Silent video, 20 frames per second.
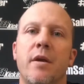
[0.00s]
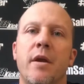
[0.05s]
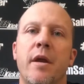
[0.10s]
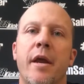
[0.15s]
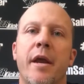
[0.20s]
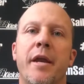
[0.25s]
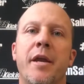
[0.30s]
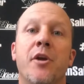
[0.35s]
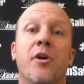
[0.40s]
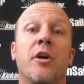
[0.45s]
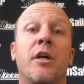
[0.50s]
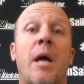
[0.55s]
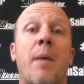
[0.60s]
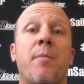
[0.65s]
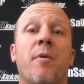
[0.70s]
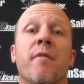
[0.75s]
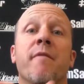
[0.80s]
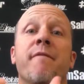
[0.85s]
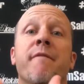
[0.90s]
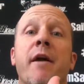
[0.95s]
Here are a
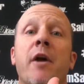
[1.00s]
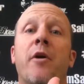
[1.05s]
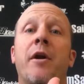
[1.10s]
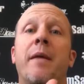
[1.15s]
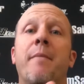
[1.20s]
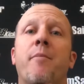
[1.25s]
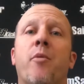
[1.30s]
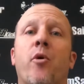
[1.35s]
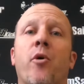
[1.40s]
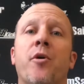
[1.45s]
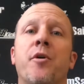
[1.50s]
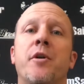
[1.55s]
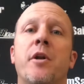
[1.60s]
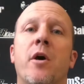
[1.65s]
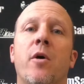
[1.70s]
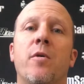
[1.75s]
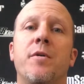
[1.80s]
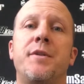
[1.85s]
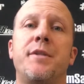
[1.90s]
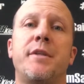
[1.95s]
couple of very important
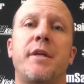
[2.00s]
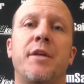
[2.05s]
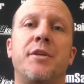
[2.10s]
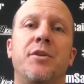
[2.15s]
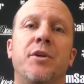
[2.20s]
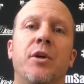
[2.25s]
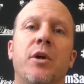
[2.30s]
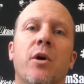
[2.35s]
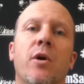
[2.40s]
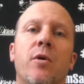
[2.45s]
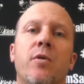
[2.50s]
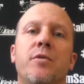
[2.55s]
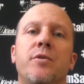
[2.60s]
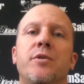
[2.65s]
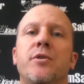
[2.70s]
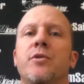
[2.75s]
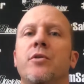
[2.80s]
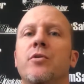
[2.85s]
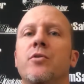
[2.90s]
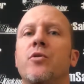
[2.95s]
notes as you go
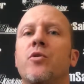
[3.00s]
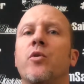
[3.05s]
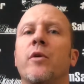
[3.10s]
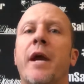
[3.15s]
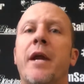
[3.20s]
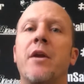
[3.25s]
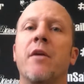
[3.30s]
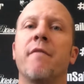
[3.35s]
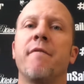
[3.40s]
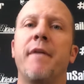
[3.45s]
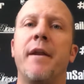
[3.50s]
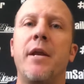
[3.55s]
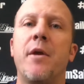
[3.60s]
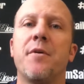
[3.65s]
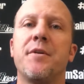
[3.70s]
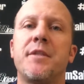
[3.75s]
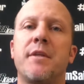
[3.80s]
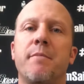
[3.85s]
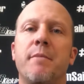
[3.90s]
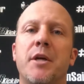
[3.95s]
to create your
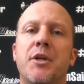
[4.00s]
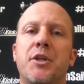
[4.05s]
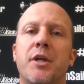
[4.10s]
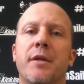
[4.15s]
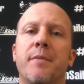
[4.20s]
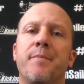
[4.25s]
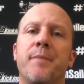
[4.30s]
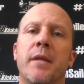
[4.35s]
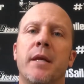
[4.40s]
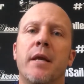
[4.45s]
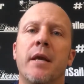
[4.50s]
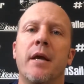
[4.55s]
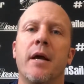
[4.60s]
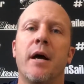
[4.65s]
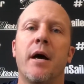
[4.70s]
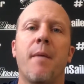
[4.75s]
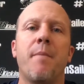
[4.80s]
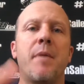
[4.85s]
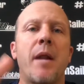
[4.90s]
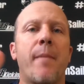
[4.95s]
video submission.
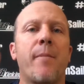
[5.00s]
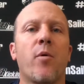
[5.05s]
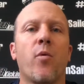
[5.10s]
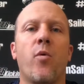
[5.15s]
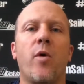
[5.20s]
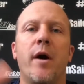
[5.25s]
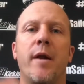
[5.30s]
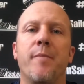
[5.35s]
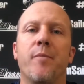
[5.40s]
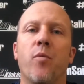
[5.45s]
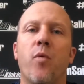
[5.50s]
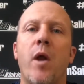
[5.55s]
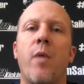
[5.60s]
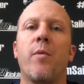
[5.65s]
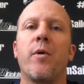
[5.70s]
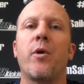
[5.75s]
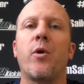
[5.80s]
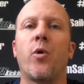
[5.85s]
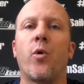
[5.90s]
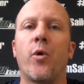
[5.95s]
Number one, when
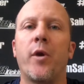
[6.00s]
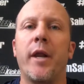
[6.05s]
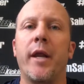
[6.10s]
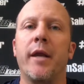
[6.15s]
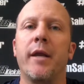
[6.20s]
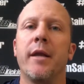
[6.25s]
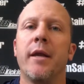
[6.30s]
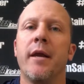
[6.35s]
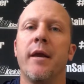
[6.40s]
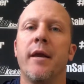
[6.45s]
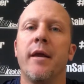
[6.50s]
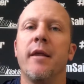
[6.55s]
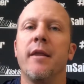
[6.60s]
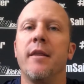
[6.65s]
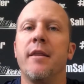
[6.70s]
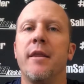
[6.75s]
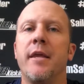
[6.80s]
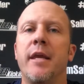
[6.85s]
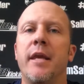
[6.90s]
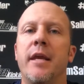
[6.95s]
recording,
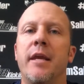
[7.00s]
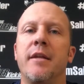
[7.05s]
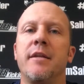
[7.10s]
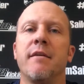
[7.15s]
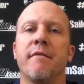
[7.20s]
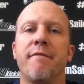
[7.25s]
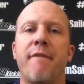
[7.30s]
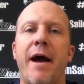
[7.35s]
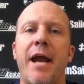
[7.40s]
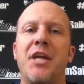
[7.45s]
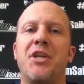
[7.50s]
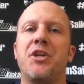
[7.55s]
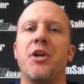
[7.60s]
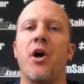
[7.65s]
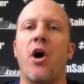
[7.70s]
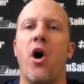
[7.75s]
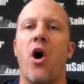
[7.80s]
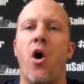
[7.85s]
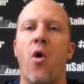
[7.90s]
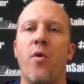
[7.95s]
the device should
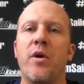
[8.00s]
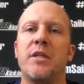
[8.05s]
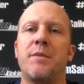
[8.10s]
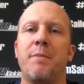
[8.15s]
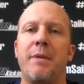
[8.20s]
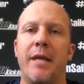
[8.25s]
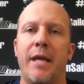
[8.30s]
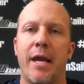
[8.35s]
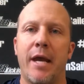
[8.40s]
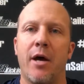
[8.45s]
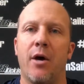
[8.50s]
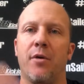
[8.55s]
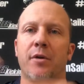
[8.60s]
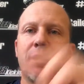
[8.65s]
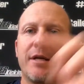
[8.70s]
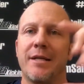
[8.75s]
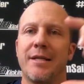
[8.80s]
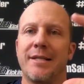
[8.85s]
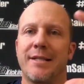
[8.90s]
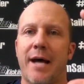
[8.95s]
always be
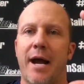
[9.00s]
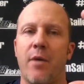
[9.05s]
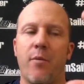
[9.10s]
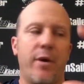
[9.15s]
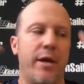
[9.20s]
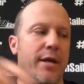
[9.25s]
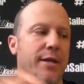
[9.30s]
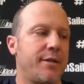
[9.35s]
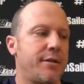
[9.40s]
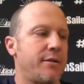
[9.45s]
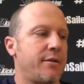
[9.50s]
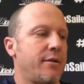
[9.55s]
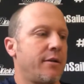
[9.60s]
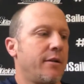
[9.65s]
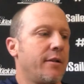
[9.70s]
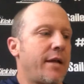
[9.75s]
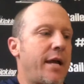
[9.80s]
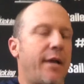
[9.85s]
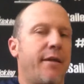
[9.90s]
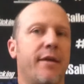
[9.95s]
held sideways,
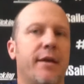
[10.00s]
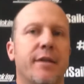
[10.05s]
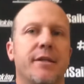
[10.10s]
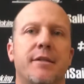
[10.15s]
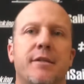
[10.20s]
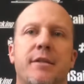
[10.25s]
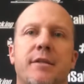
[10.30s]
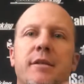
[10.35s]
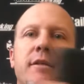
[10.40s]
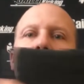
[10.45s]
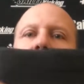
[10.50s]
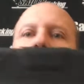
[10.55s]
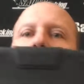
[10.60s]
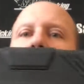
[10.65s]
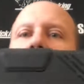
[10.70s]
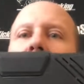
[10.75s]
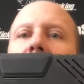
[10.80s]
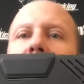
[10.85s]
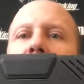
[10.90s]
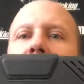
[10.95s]
like this,
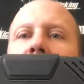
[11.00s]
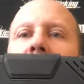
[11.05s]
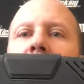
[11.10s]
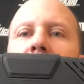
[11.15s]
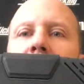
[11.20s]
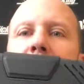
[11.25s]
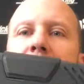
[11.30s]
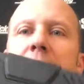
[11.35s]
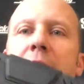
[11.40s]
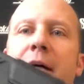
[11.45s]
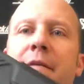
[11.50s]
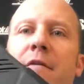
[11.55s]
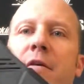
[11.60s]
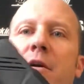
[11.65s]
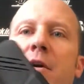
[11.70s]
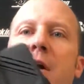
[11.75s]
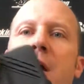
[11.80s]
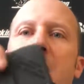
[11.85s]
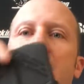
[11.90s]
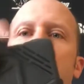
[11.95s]
okay?
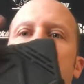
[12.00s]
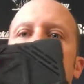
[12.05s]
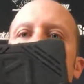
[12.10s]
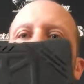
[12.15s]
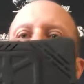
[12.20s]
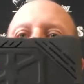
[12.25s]
Never up and